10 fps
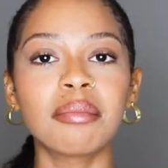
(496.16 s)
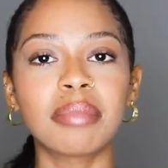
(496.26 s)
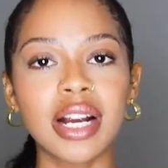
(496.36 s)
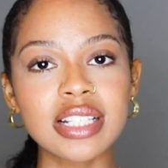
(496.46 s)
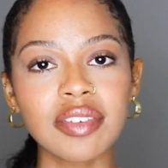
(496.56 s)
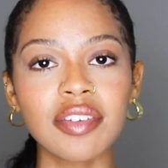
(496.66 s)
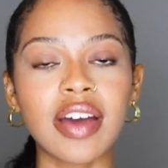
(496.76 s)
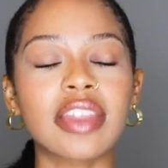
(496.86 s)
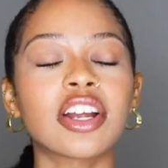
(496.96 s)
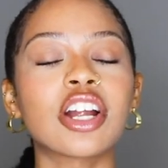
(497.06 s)
Birds of a
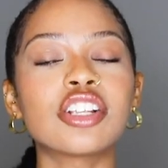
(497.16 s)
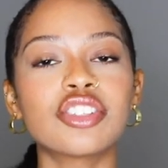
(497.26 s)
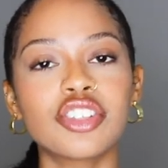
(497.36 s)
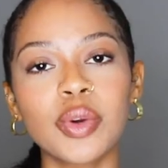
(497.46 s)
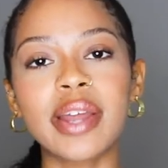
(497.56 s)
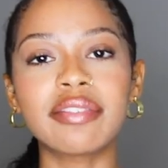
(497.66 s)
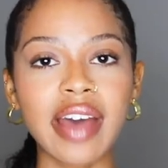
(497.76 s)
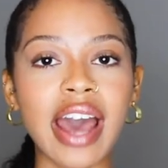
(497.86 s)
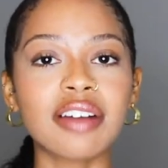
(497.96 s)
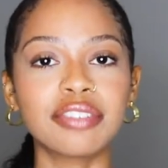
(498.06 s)
feather do in
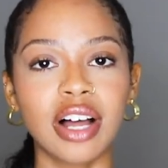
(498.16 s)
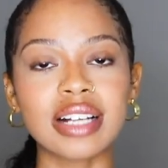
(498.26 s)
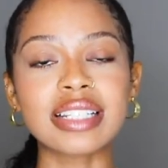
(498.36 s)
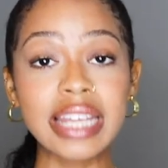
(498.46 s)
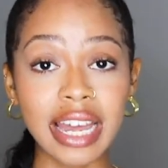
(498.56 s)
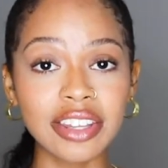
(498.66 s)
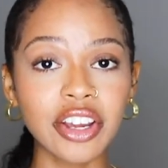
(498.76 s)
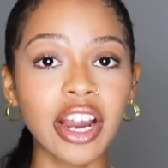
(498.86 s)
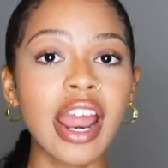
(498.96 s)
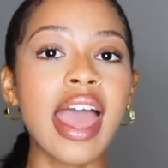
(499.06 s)
fact flock
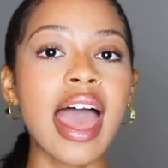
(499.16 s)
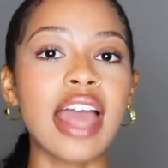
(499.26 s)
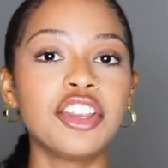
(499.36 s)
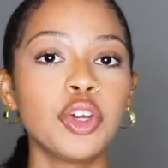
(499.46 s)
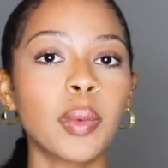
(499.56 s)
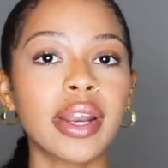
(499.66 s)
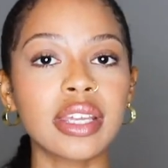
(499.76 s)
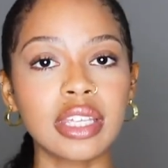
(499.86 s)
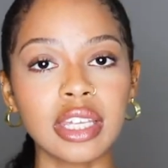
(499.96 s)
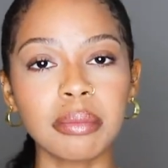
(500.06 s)
together and you want
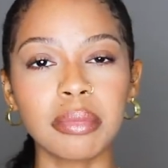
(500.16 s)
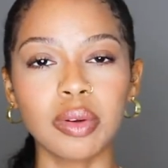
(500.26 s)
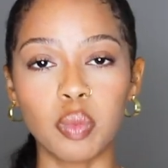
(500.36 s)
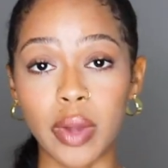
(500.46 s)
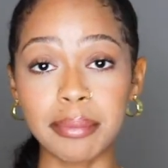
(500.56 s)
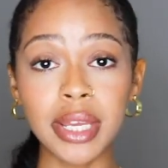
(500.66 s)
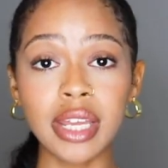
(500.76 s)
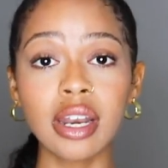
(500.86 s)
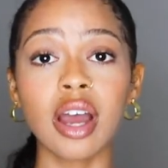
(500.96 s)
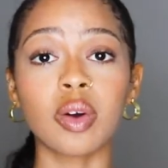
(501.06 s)
to keep
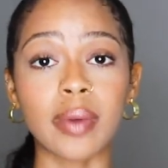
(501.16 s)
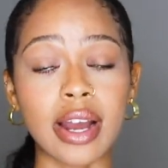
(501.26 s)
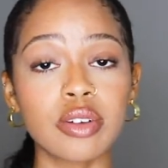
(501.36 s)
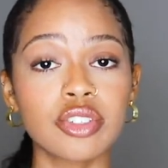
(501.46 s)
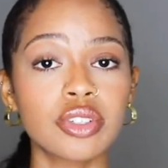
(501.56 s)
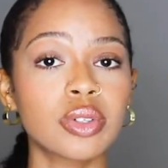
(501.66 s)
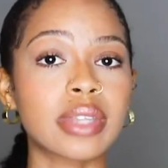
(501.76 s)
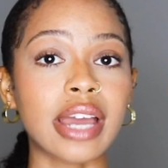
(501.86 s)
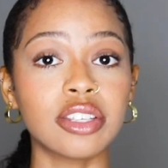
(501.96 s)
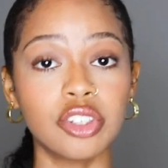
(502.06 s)
women around you
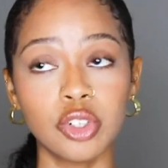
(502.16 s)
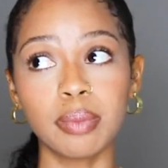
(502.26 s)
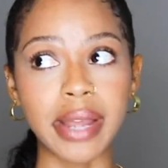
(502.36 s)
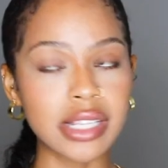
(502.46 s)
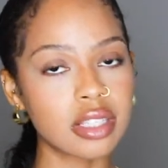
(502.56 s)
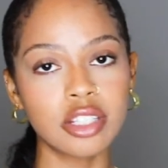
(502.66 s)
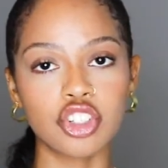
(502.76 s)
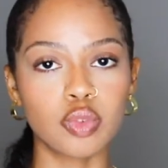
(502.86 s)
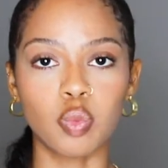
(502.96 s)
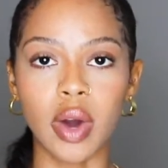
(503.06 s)
that you basically
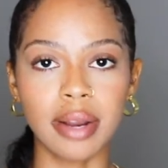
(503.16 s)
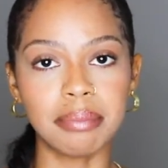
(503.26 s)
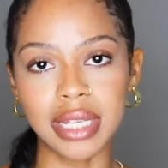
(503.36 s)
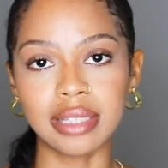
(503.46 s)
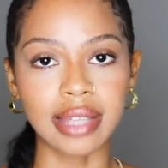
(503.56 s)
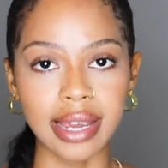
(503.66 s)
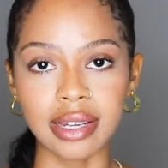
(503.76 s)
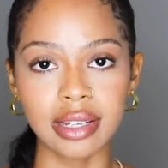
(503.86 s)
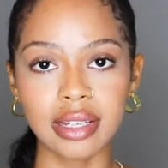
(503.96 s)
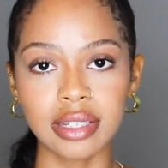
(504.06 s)
just want to be
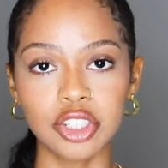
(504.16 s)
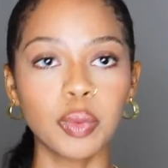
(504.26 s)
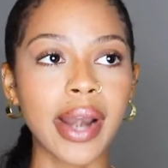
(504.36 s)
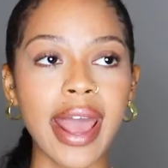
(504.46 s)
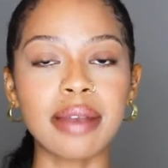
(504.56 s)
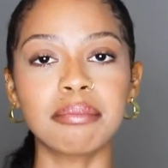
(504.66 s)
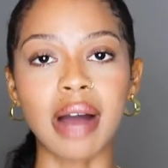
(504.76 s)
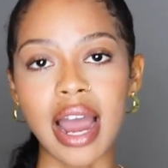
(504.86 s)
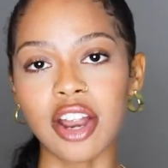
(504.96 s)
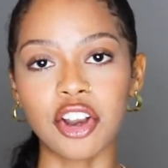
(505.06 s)
like. You wanna
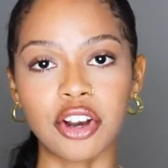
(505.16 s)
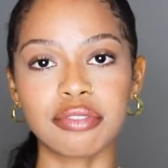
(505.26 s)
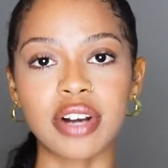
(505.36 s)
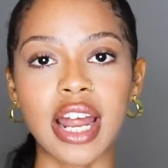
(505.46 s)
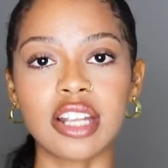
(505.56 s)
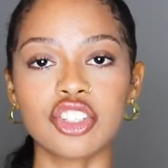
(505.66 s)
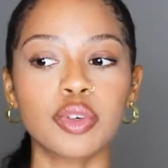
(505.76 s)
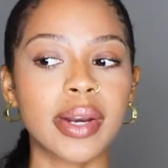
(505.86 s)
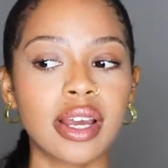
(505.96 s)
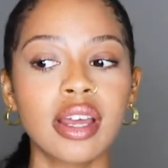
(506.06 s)
admire your friends.
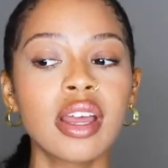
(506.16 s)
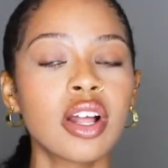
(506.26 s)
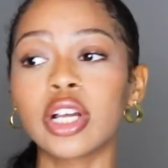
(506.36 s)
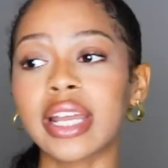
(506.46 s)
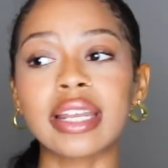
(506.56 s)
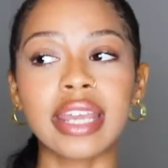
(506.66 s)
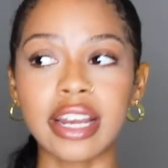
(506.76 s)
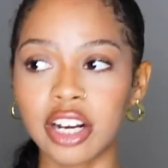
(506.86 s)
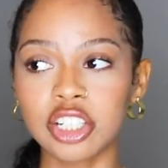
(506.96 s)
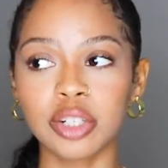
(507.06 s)
You wanna look at
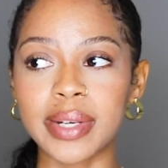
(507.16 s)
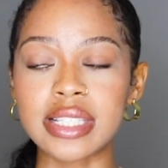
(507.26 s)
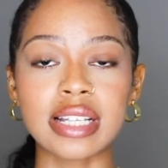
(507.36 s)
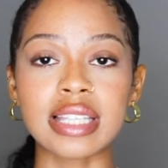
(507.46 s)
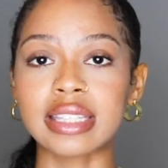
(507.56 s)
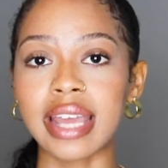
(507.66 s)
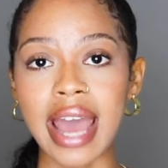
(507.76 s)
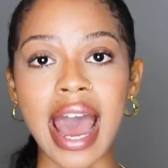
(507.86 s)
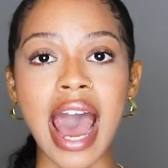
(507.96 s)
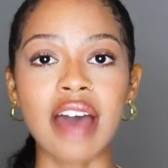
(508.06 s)
characteristics that they
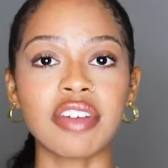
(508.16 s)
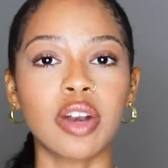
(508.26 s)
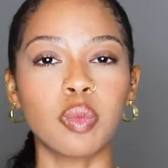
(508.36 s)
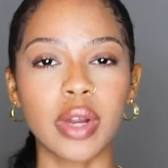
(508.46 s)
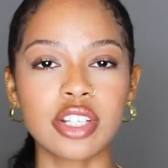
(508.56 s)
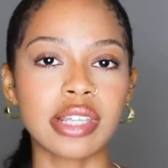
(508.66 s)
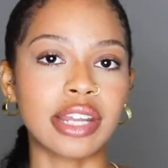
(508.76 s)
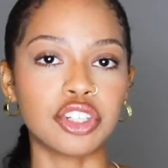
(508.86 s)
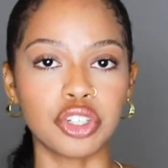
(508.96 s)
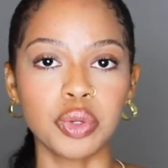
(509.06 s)
have and wish
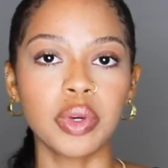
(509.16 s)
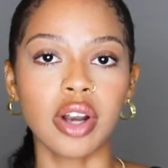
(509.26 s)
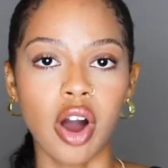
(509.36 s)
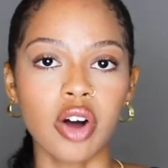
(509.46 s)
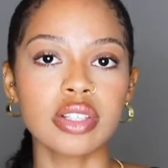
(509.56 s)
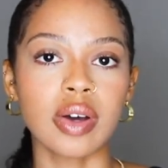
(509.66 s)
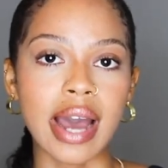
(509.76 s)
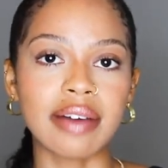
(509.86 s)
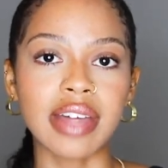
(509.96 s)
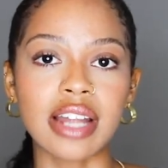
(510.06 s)
that you could also
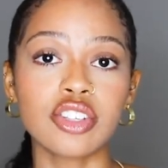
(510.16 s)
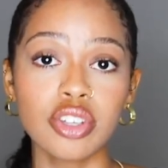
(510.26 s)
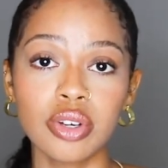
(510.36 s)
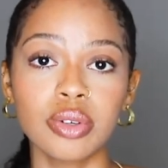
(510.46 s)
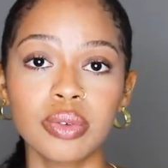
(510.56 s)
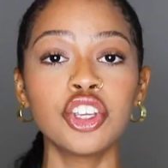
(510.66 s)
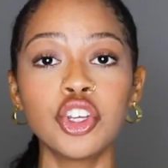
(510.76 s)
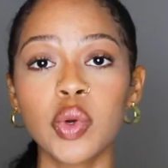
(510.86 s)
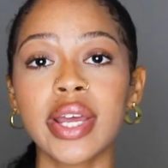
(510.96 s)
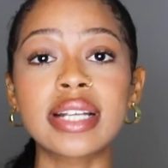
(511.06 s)
have that too.
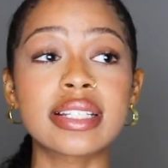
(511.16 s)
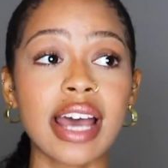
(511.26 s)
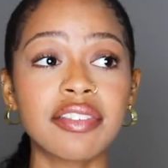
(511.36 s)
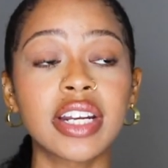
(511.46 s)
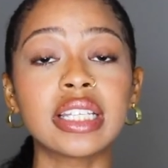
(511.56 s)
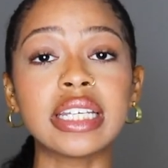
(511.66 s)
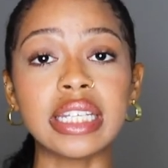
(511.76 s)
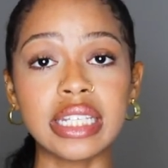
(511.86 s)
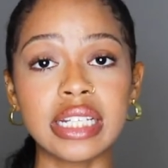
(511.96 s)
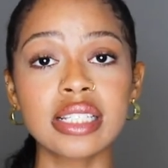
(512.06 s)
You can definitely
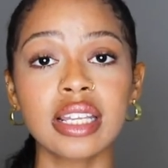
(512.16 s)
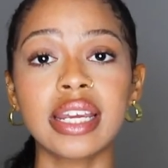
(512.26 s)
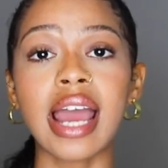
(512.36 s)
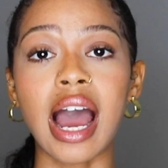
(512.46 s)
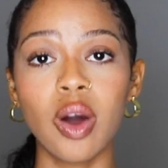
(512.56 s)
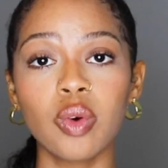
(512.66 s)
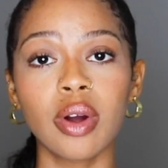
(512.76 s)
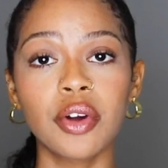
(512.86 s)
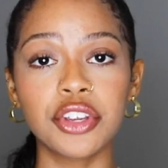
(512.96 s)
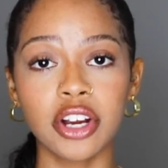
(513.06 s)
easily
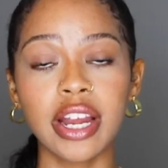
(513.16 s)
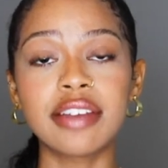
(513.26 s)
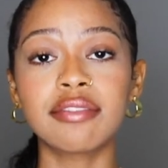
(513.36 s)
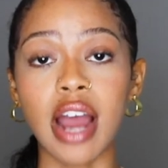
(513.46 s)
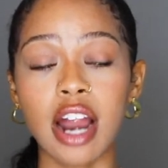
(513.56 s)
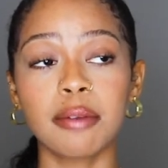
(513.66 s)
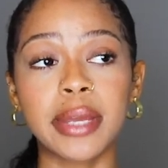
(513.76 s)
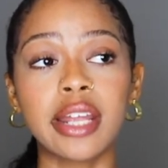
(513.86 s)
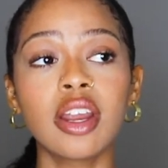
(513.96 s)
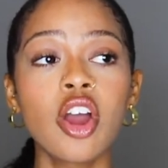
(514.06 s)
outgrow your
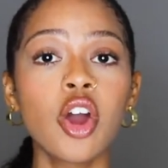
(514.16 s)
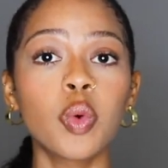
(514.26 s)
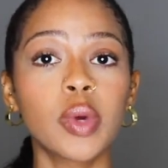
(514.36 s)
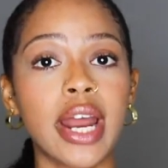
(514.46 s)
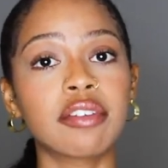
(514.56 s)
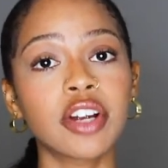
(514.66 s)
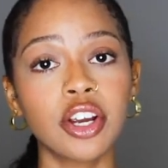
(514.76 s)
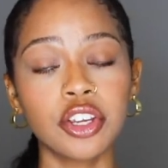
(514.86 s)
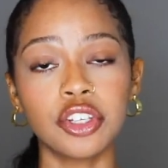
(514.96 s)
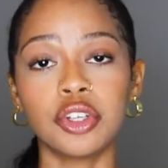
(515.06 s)
environment
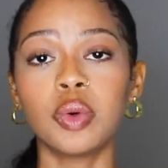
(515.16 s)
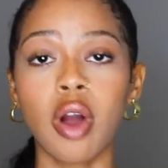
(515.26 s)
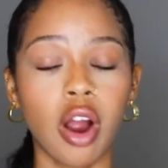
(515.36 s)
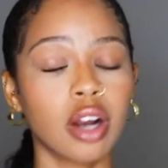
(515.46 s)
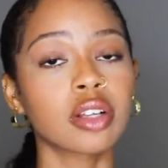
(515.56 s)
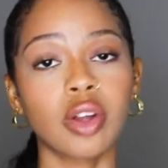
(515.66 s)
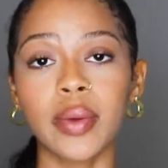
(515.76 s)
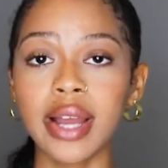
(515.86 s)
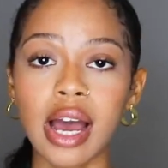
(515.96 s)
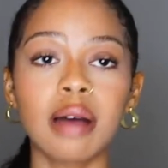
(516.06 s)
whenever you are
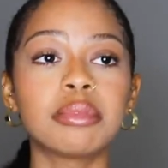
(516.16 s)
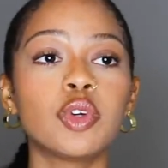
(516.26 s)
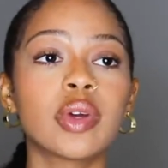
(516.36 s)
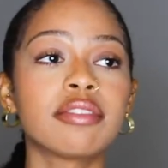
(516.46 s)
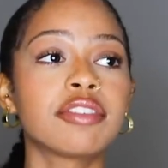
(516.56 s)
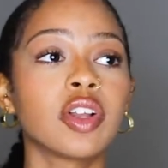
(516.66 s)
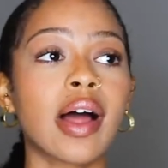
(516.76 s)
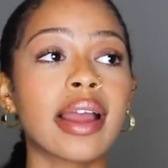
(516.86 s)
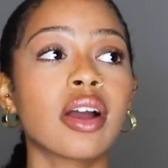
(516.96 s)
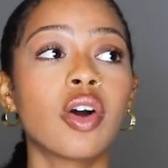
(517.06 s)
glowing up. You can feel
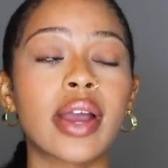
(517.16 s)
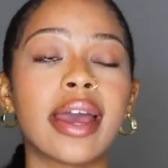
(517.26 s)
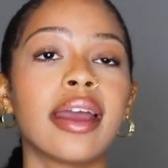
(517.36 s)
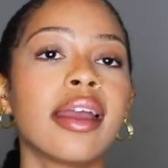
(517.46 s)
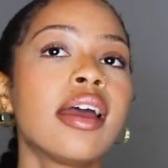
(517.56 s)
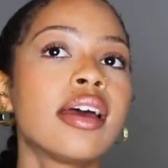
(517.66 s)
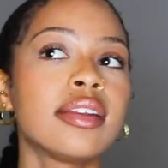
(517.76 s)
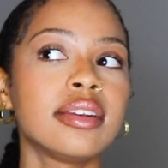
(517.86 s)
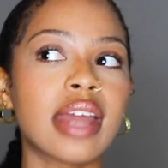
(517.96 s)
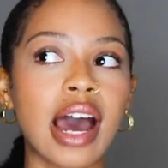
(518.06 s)
like, okay,
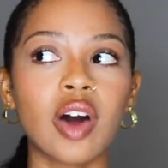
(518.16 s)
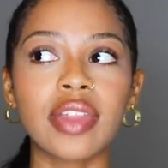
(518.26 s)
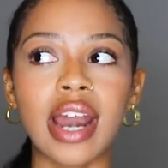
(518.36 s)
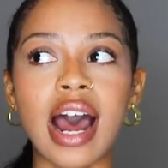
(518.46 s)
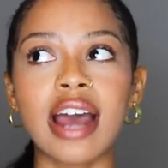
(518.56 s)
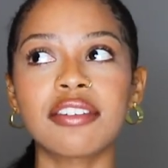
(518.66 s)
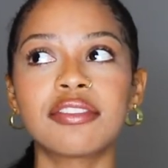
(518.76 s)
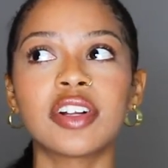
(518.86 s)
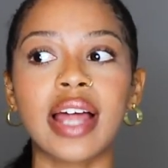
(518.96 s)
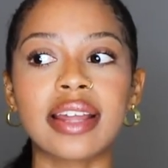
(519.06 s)
now that I
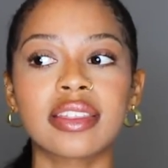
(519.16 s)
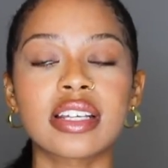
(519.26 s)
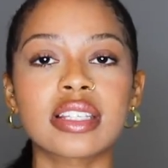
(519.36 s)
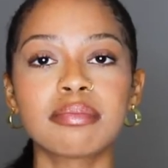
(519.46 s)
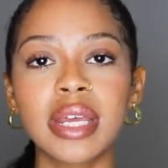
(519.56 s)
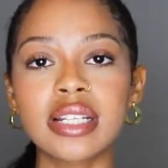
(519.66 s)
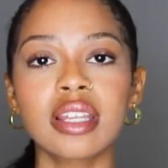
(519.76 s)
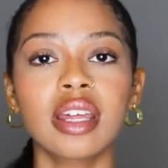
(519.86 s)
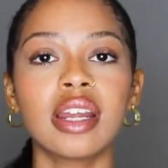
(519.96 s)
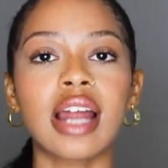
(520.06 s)
feel like this
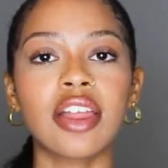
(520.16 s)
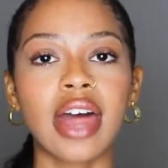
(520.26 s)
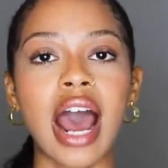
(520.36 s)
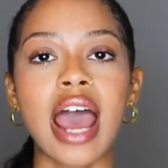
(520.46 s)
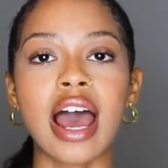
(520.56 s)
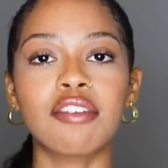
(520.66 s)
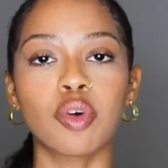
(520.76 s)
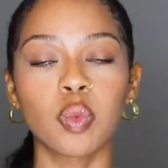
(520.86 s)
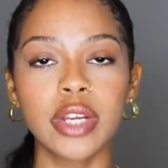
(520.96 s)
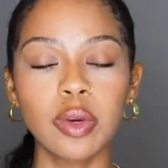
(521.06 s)
mentally, now that I have
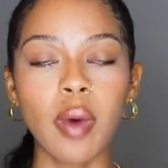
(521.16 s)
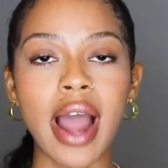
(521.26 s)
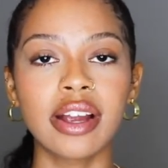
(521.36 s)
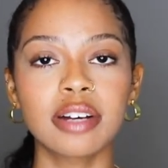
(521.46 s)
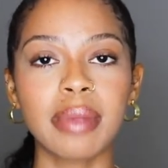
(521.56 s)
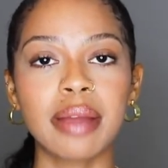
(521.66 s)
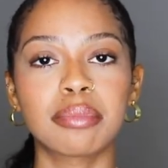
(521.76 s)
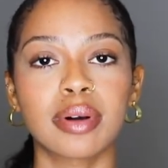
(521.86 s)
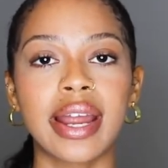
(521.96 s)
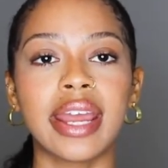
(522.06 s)
rewired my
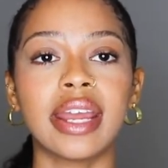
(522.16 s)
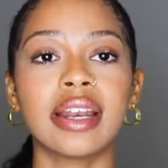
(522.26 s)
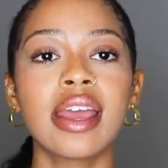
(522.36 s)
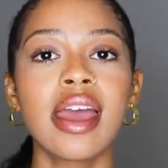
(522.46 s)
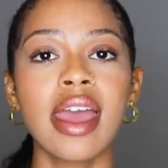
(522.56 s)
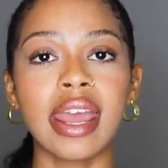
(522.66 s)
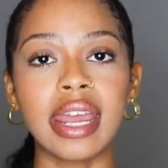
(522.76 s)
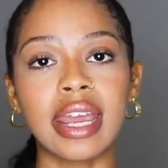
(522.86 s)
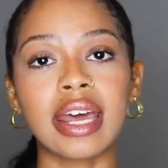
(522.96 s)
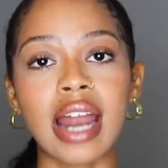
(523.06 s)
brain
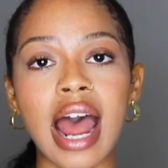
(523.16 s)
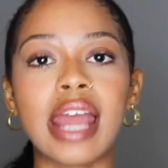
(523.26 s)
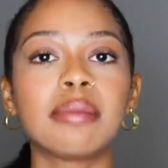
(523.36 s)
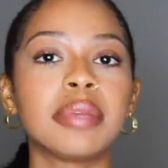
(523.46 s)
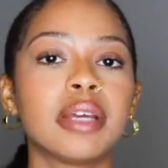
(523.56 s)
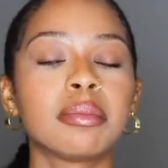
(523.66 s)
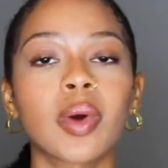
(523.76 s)
and I am being